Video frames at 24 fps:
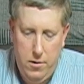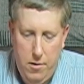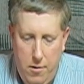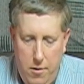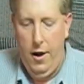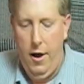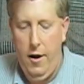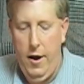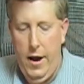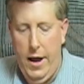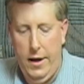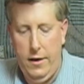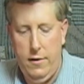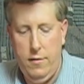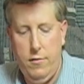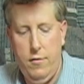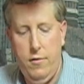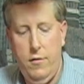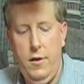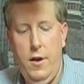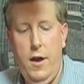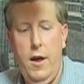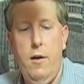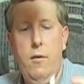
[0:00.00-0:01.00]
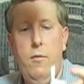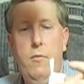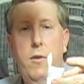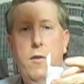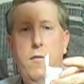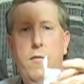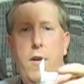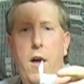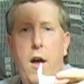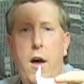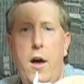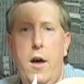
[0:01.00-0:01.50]
Alright, so now
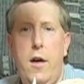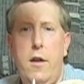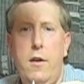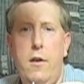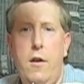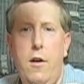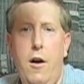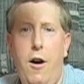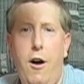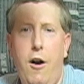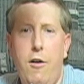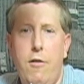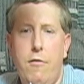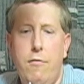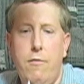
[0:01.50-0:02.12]
we've got our